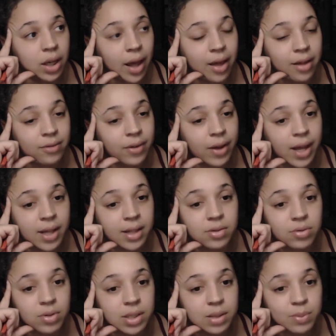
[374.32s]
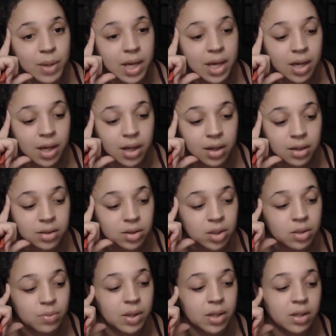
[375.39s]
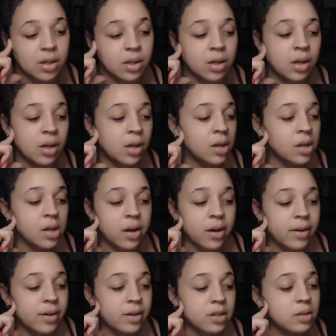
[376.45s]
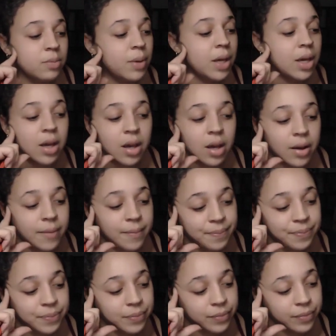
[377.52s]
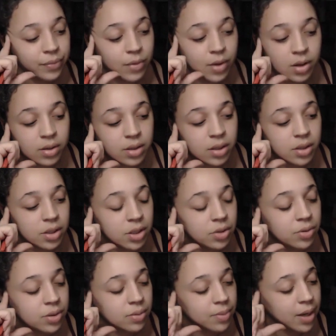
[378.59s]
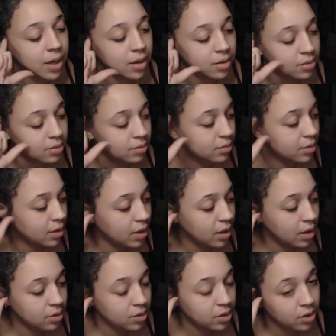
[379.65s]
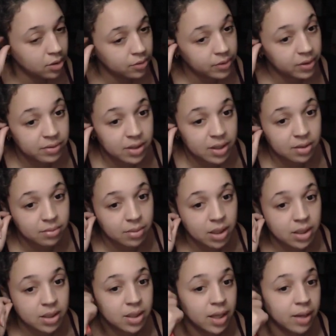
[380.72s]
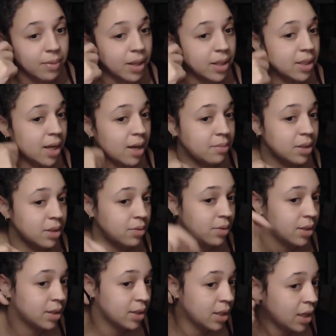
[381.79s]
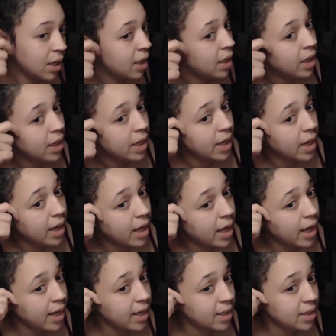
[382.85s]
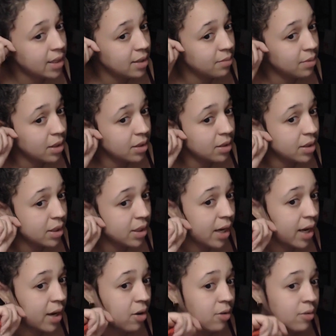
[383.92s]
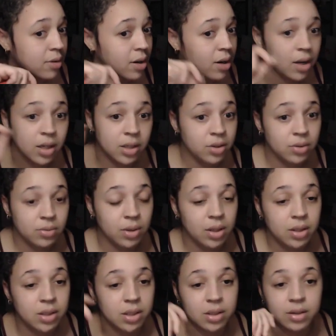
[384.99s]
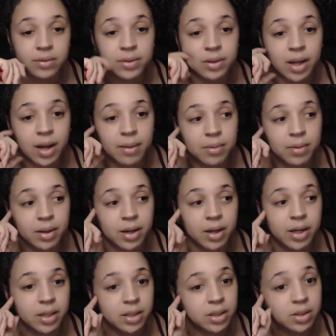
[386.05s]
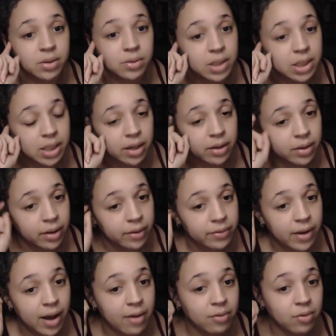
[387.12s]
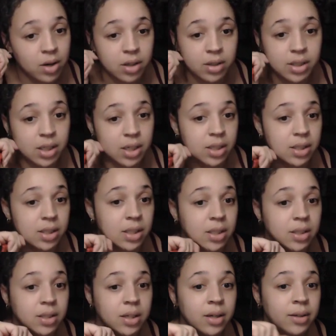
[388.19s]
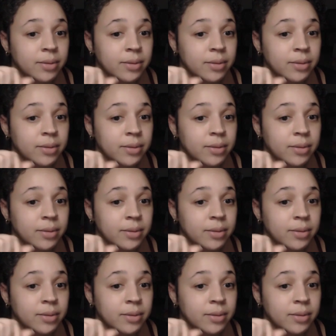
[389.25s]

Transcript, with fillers: advanced with speaking because she's been speaking since she was about I don't know, 15 months. Like by the time she was 18 months, she had over 100 words in her vocabulary and she was saying like five word sentences.